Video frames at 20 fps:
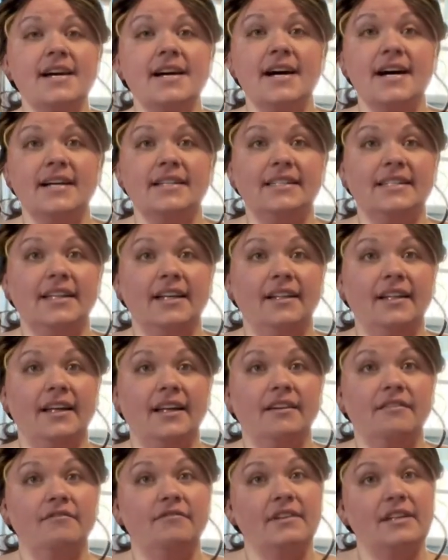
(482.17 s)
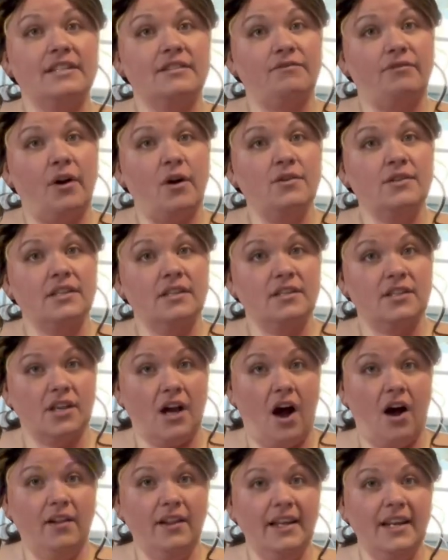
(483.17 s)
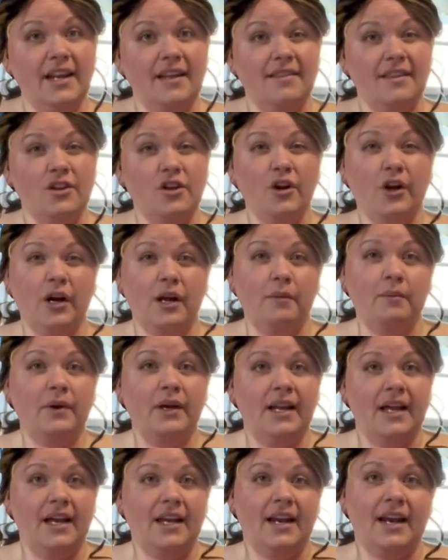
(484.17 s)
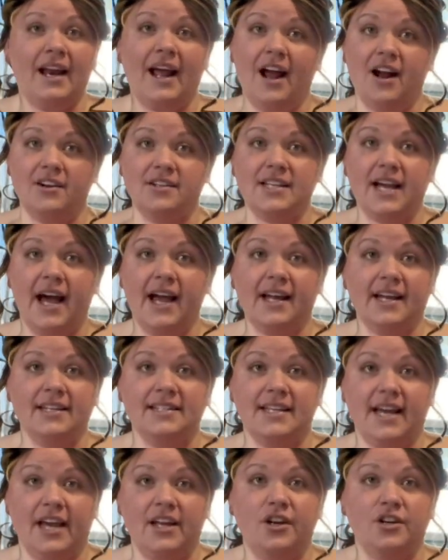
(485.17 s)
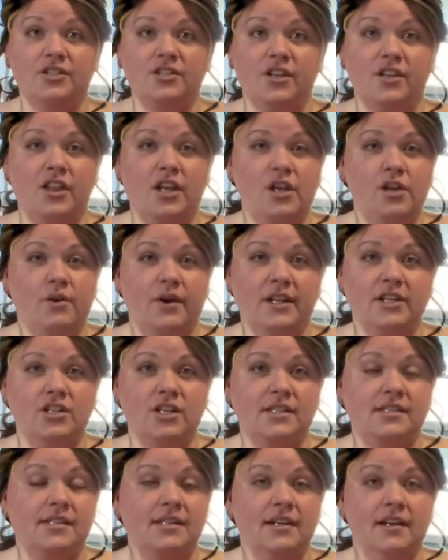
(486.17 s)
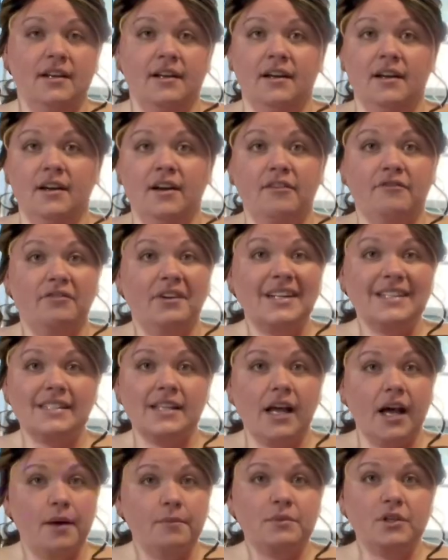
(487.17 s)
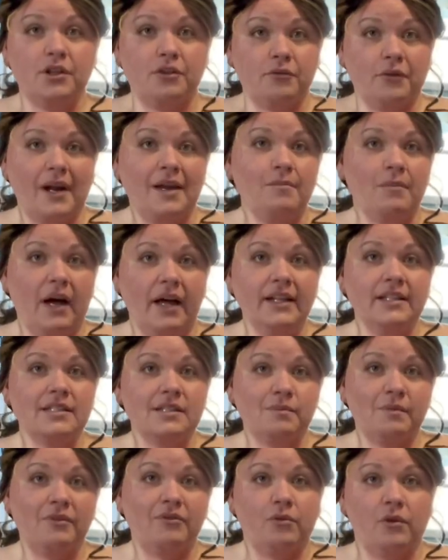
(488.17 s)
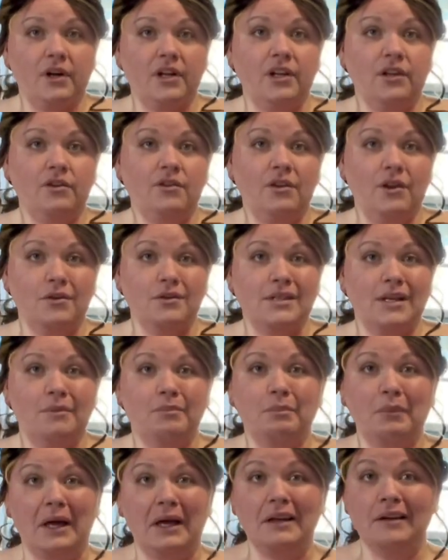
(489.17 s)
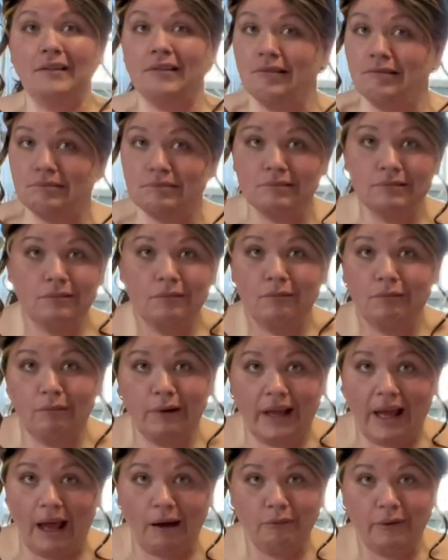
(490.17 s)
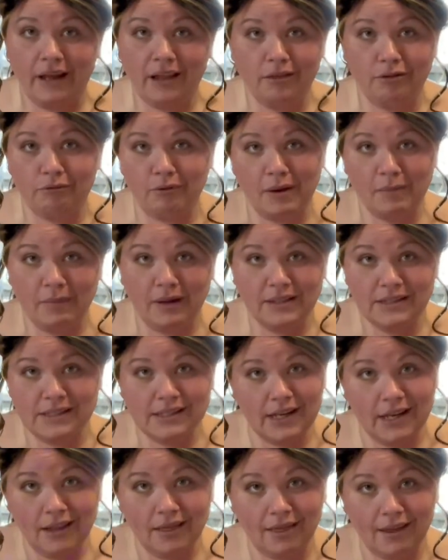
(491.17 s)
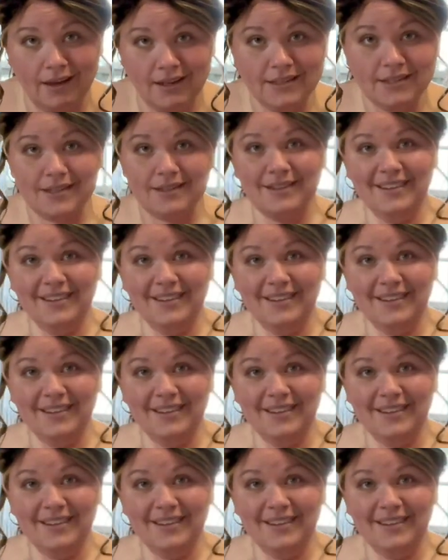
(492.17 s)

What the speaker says: until it is frozen solid, and then you're gonna put it in an airtight container so that you can just freeze it up to 3 months before you use it. But we ain't waiting 3 months to eat these.